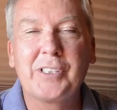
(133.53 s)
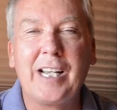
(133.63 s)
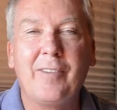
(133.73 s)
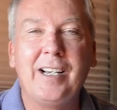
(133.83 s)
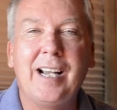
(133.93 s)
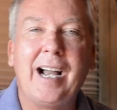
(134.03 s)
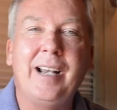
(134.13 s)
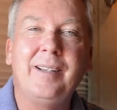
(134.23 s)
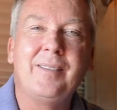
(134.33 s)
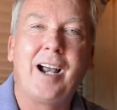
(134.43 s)
every
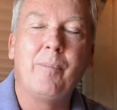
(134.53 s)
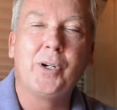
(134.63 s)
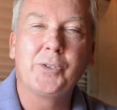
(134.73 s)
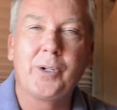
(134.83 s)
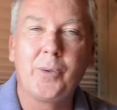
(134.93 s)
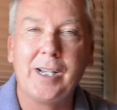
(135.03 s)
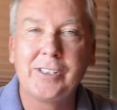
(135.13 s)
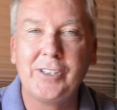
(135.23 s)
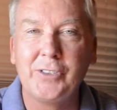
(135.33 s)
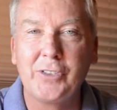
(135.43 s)
night our most
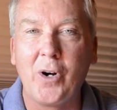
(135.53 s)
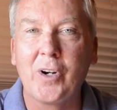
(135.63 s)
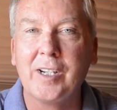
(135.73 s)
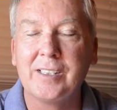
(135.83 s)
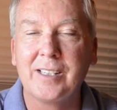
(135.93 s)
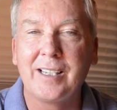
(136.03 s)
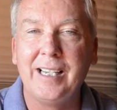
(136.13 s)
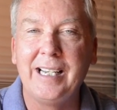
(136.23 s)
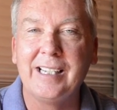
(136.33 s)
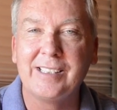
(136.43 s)
requested song is The
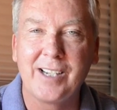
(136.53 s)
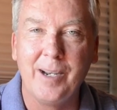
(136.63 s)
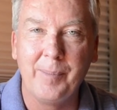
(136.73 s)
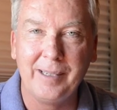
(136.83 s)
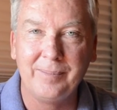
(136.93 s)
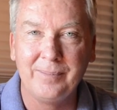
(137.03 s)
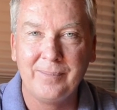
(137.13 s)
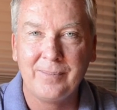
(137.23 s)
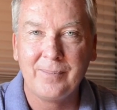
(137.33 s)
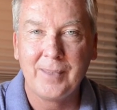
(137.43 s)
King Is Coming,
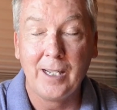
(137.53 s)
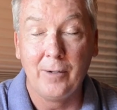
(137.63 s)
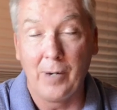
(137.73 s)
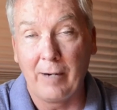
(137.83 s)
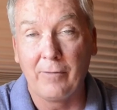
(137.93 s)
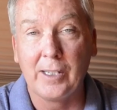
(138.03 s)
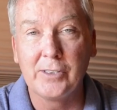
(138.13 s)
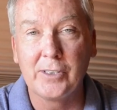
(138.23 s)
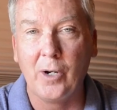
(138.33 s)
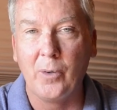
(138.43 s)
and rightfully
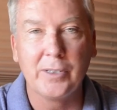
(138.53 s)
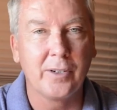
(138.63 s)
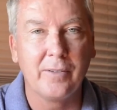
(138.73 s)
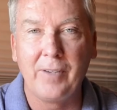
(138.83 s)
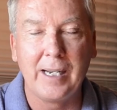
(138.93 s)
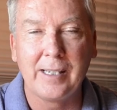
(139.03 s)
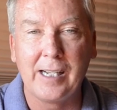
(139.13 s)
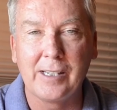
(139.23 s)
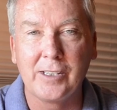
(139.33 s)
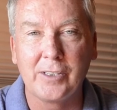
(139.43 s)
so. It's a
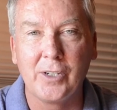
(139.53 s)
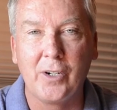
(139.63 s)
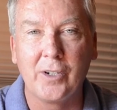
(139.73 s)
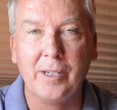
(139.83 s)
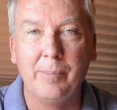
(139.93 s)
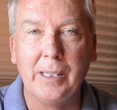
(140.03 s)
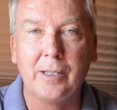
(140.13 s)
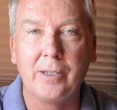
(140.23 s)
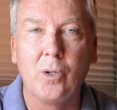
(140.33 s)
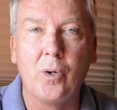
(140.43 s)
fantastic song that Bill
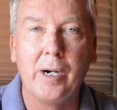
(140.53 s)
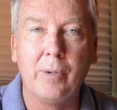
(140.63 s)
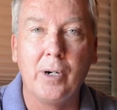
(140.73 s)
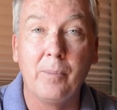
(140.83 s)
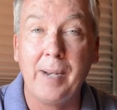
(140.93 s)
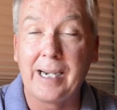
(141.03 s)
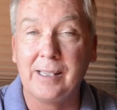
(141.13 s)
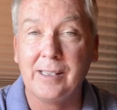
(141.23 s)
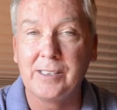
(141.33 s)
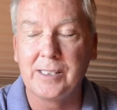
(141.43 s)
and Gloria wrote back
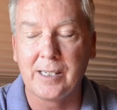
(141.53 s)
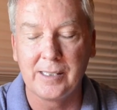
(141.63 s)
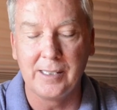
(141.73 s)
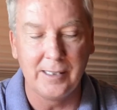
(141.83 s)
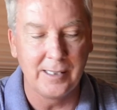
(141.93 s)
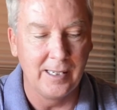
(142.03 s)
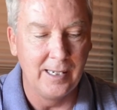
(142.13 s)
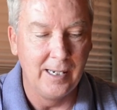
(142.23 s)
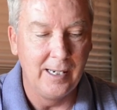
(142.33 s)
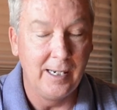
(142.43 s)
in the 60s.
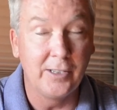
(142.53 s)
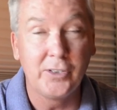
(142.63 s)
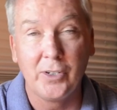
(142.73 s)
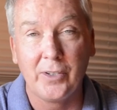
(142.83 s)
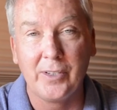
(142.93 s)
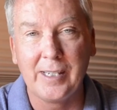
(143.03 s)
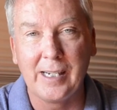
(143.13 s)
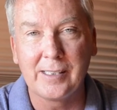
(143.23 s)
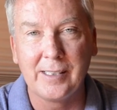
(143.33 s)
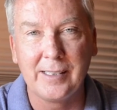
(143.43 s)
It stood the
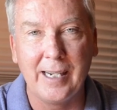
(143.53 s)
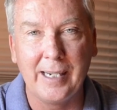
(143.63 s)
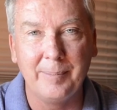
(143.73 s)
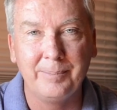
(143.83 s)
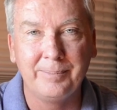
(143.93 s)
test of time.